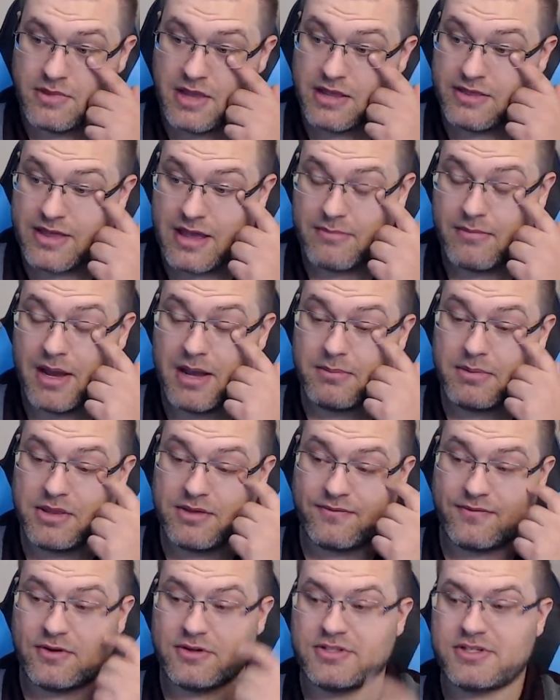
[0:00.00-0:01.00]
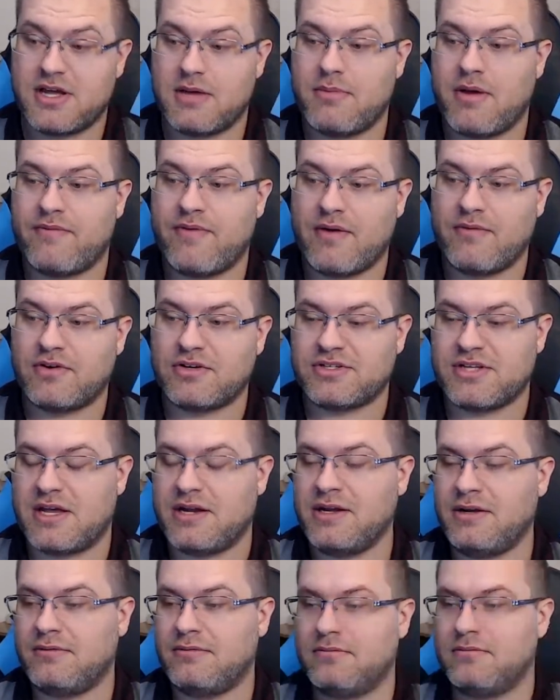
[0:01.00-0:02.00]
That might be the first time I've ever said
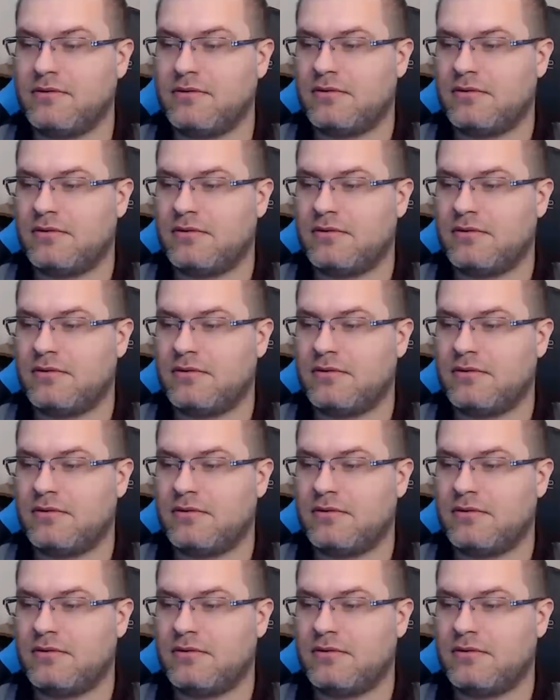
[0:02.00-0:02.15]
it.